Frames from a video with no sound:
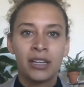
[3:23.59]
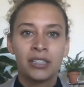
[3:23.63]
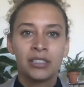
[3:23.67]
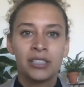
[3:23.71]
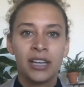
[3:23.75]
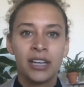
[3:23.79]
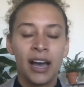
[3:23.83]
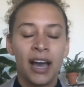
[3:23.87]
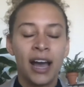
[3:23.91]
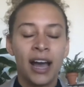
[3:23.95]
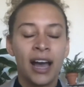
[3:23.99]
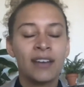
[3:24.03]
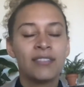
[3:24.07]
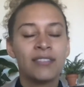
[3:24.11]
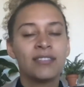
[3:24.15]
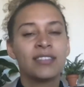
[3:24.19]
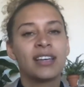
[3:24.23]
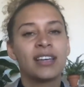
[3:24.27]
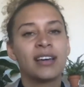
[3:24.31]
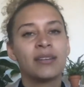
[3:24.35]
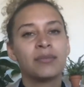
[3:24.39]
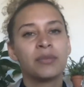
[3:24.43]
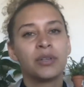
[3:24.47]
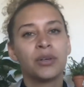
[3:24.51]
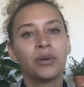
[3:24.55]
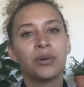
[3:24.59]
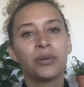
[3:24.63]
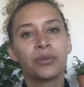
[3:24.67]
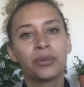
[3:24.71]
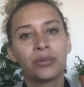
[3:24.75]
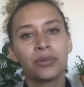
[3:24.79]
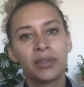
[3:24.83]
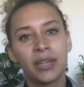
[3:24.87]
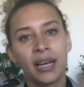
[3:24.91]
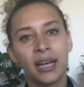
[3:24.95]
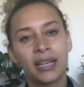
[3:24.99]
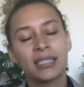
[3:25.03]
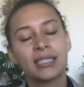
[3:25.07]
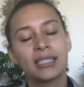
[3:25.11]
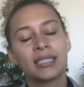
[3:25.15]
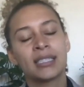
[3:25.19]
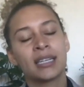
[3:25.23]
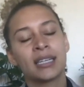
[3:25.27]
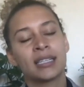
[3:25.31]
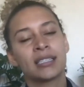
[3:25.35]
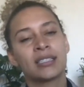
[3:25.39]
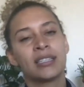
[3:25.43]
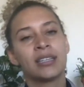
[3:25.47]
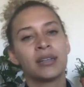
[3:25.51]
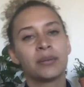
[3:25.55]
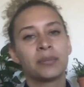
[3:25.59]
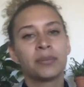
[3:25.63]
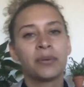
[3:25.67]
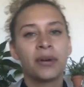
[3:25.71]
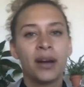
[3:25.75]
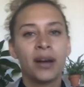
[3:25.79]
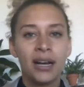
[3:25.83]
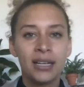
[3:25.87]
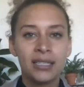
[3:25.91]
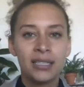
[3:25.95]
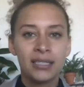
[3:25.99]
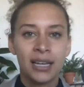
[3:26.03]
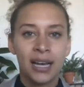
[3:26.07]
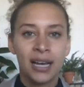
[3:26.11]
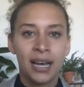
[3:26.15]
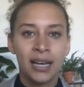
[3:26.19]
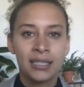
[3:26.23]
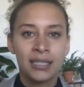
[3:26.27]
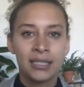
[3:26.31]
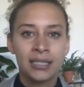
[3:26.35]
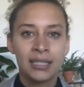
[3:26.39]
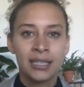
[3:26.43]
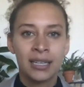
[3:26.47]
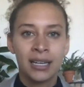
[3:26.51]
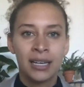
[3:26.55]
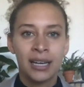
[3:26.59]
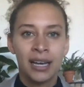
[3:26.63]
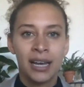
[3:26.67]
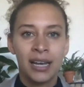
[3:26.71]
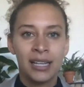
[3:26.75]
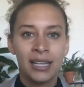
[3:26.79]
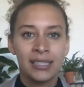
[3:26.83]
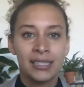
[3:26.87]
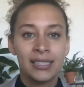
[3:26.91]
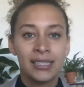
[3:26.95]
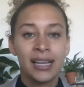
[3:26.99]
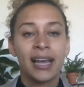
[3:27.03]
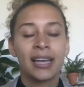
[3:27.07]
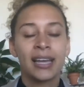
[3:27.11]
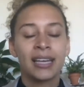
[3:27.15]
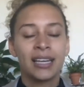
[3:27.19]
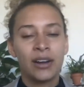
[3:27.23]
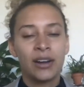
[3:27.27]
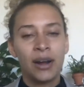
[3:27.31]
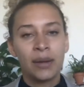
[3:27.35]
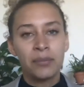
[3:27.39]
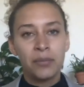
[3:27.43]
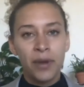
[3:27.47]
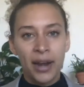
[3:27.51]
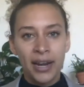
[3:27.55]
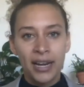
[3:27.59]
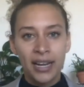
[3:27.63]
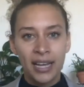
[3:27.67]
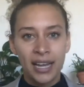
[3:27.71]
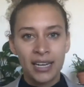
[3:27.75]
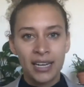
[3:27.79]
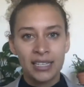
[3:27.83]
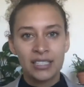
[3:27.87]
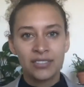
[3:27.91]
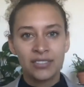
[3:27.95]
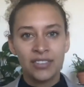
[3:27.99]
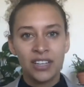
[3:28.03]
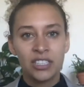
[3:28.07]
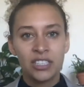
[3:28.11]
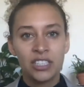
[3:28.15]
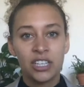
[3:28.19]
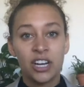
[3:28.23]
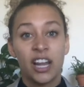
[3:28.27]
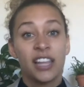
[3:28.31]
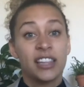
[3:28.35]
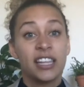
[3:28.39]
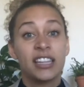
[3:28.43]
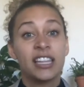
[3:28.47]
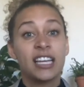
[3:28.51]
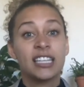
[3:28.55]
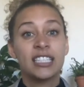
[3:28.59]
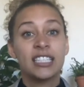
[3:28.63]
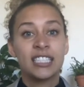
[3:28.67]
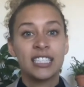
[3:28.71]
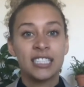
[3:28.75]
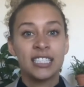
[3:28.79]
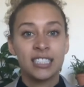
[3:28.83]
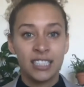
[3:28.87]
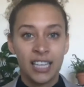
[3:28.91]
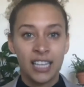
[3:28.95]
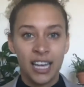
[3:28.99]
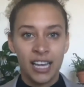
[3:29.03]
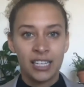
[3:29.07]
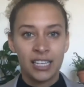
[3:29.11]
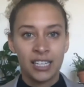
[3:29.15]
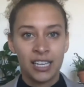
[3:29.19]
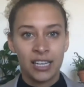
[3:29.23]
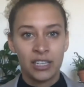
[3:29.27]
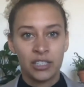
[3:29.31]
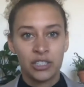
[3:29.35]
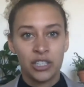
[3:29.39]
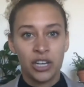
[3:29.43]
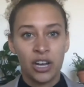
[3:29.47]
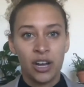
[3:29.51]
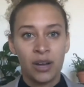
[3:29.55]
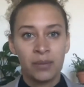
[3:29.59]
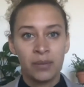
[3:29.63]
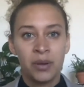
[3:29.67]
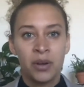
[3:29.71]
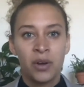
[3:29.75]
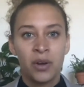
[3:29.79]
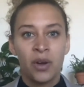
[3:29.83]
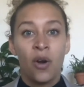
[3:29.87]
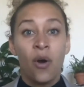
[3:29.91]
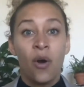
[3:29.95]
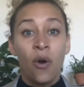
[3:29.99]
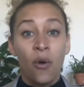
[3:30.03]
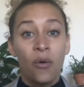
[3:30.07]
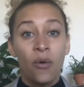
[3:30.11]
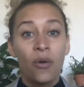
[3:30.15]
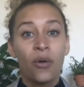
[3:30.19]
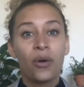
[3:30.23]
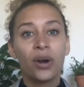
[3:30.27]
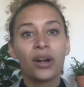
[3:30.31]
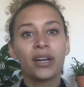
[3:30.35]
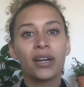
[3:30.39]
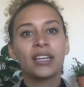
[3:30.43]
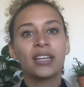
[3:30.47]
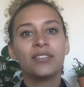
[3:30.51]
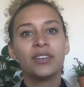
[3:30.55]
To have them go through that six year process and say, you know, I'm ready to get into venture, and then they still can't get a job or totally.